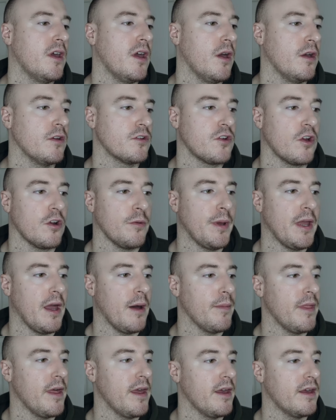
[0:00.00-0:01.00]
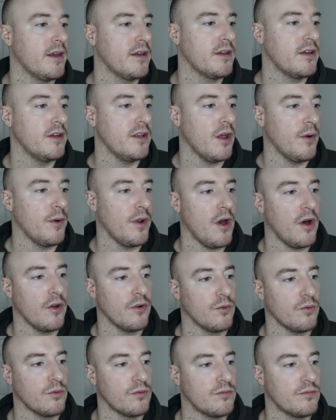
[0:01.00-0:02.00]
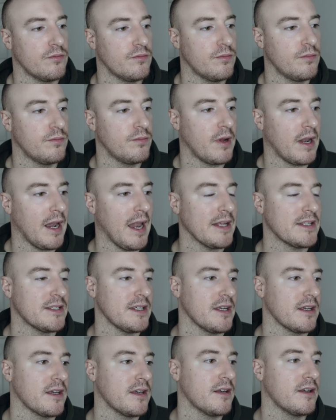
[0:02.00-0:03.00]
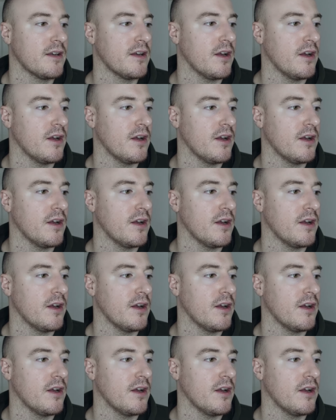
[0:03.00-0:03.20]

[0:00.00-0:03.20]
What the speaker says: It's got to be up there. You know, an Arnold classic,